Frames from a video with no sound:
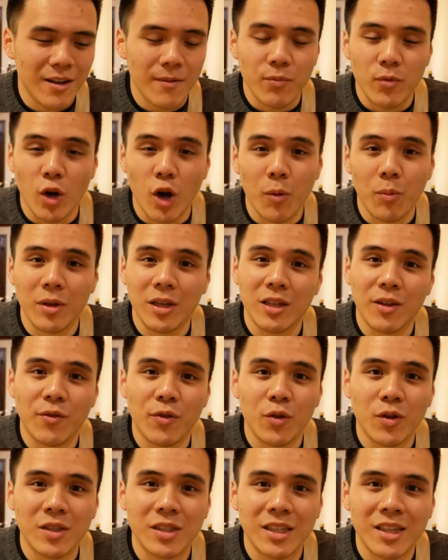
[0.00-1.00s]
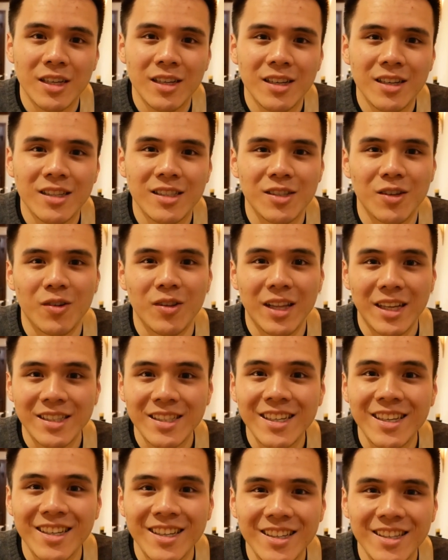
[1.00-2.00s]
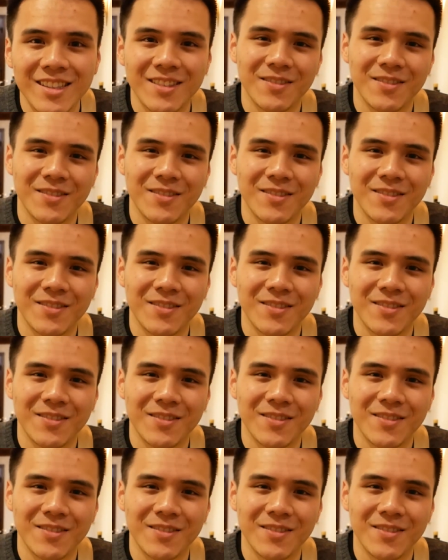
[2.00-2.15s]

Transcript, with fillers: Hopefully the food is good, so let's eat.